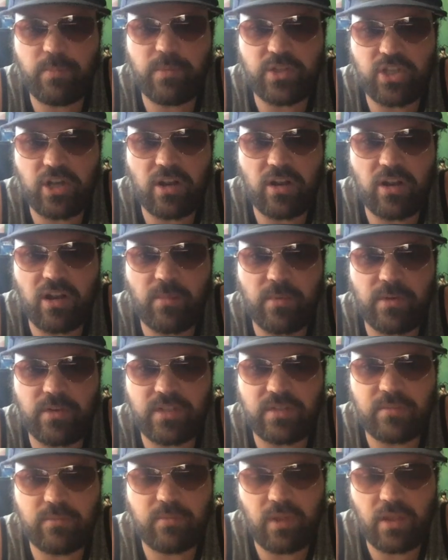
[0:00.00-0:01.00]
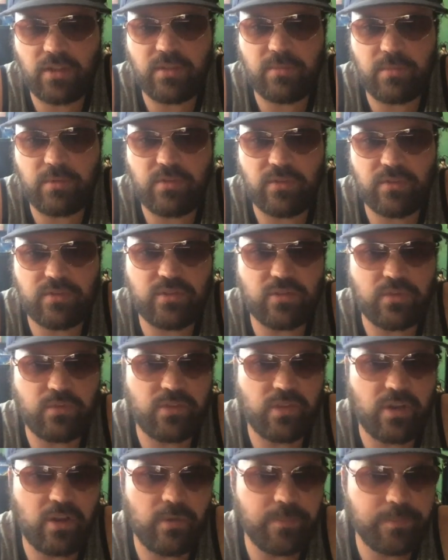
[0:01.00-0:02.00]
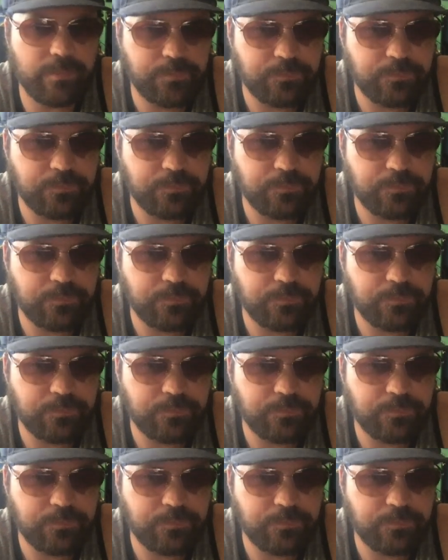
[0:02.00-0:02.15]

but John Carpenter did a lot of the music too, so